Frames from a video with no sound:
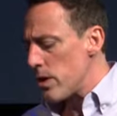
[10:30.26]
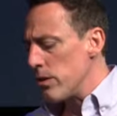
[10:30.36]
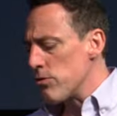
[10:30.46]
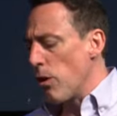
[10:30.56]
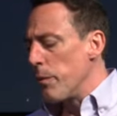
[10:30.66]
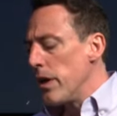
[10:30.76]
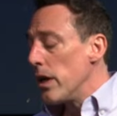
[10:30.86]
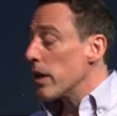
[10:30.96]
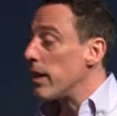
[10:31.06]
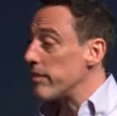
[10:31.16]
So,
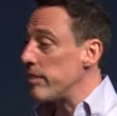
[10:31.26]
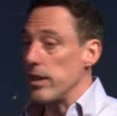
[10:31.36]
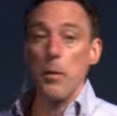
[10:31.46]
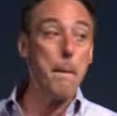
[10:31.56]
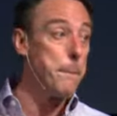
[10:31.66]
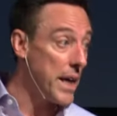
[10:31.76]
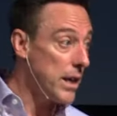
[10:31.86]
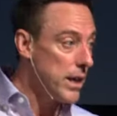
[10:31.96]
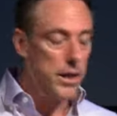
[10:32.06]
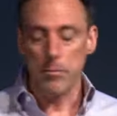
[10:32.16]
cut scene.
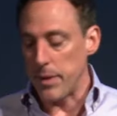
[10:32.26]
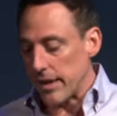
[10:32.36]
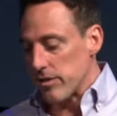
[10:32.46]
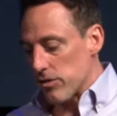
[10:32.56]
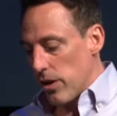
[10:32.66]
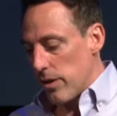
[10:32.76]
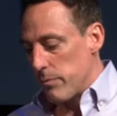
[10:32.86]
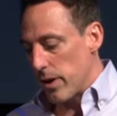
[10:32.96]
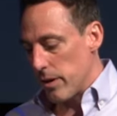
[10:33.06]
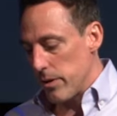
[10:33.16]
Back to Saul and
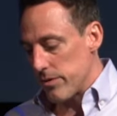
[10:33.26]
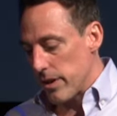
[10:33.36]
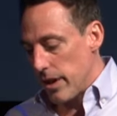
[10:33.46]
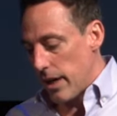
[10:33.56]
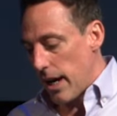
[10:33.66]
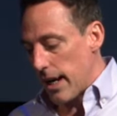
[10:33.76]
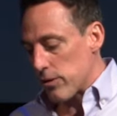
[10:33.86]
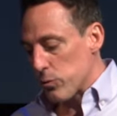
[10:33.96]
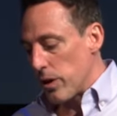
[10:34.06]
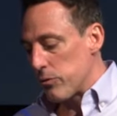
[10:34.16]
Barnabas.
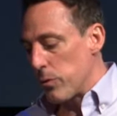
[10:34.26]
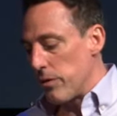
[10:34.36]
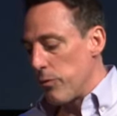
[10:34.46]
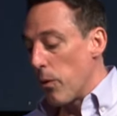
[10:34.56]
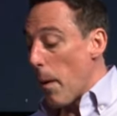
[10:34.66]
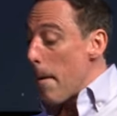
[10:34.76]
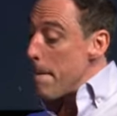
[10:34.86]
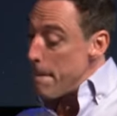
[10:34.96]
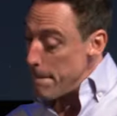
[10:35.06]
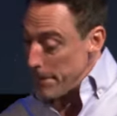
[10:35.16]
Acts 12 24.
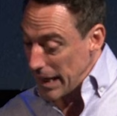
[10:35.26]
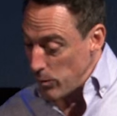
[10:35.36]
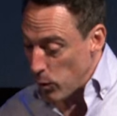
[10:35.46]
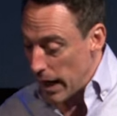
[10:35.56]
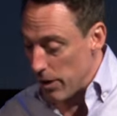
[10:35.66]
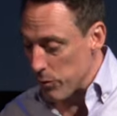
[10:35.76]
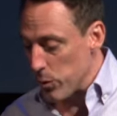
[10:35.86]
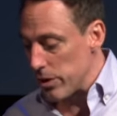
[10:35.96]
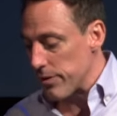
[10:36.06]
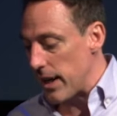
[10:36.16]
Meanwhile, the
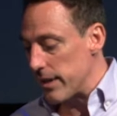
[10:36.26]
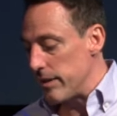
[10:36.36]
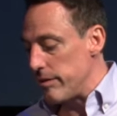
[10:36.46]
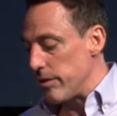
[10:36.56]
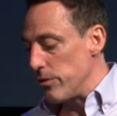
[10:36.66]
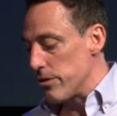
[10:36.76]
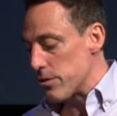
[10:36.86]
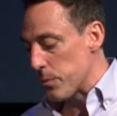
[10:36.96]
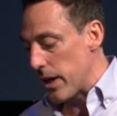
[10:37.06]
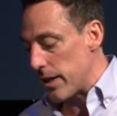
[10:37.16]
word of God continued to
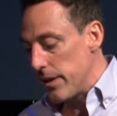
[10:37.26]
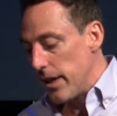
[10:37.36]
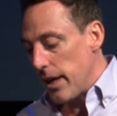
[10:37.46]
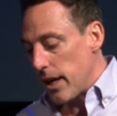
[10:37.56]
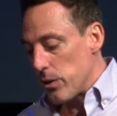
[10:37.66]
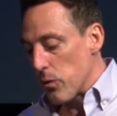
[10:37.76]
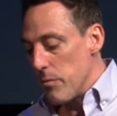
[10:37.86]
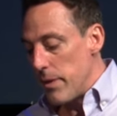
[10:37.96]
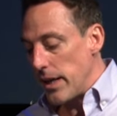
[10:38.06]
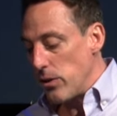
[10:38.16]
spread, and there were
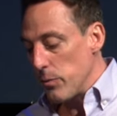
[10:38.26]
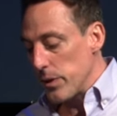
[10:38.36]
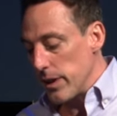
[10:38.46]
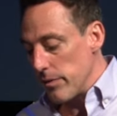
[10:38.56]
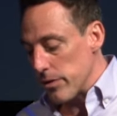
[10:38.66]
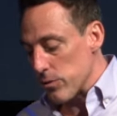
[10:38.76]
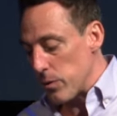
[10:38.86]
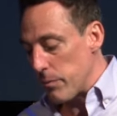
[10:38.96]
many new believers. When